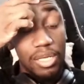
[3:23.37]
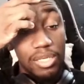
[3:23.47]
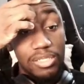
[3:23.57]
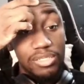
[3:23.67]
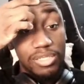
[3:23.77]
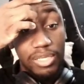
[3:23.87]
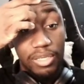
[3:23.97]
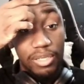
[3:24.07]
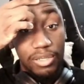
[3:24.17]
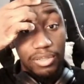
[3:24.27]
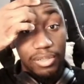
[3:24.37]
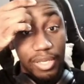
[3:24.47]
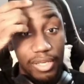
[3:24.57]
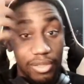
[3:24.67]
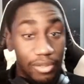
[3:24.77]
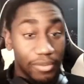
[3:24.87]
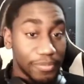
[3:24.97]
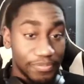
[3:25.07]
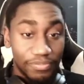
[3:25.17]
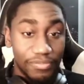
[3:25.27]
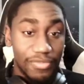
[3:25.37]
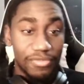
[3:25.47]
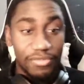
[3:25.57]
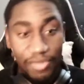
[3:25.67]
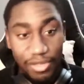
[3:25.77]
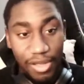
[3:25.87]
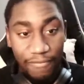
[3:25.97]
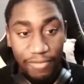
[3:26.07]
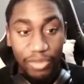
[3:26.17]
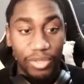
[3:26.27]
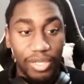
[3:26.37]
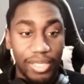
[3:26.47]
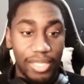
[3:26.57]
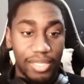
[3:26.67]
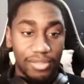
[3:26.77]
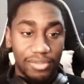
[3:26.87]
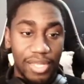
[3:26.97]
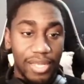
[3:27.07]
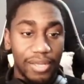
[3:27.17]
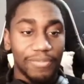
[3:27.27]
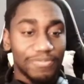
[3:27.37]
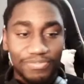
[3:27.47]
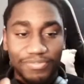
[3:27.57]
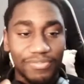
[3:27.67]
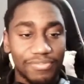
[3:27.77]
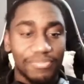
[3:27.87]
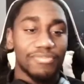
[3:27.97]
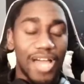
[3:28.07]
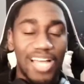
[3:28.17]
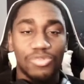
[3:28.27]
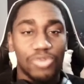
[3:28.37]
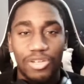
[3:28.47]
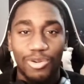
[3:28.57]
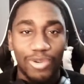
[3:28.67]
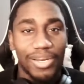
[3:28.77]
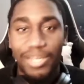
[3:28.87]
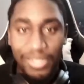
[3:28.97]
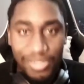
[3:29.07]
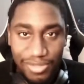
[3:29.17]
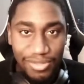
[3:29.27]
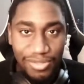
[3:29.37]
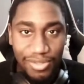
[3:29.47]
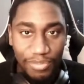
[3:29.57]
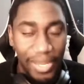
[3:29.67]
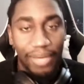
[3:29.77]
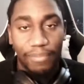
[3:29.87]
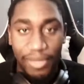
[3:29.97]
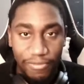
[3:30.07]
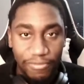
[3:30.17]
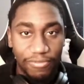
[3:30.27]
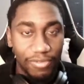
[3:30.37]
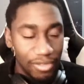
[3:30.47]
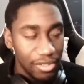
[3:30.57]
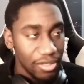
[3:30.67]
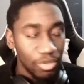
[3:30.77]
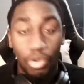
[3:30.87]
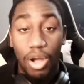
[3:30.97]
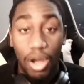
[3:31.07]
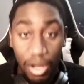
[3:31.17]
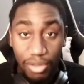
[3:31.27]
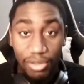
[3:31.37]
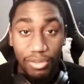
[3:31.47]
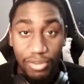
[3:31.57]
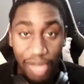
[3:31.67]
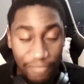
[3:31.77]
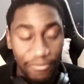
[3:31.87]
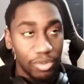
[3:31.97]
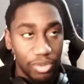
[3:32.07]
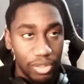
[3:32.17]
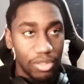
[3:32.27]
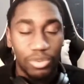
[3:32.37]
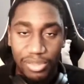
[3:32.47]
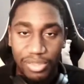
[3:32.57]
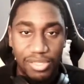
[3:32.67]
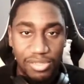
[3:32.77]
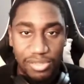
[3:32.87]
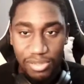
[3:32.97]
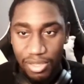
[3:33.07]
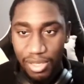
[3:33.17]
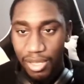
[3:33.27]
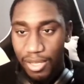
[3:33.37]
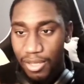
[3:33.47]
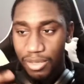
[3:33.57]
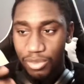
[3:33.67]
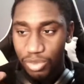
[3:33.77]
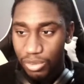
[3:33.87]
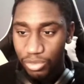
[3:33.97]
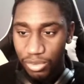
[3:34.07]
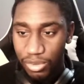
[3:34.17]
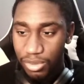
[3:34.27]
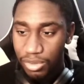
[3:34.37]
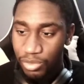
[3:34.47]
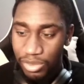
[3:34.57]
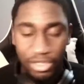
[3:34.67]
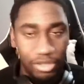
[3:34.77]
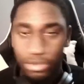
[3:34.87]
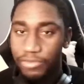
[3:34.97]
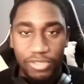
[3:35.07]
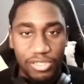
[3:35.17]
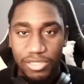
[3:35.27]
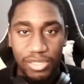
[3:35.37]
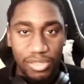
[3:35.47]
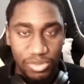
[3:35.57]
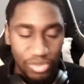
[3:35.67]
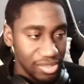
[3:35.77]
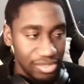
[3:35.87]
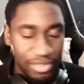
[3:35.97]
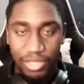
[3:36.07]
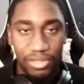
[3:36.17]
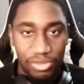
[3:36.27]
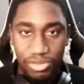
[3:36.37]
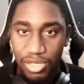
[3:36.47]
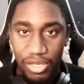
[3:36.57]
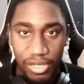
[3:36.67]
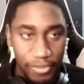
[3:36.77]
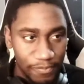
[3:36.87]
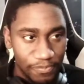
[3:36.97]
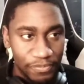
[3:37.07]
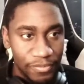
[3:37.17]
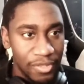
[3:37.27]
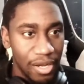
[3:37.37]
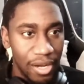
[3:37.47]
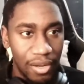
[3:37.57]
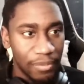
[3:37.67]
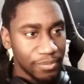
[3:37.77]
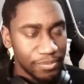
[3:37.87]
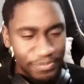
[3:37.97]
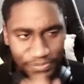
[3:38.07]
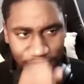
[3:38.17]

see like I really want to get like I just want to know what it is. Black Myth, Wukong. I really want to know what this, what, what the universe is, what these characters are. Um,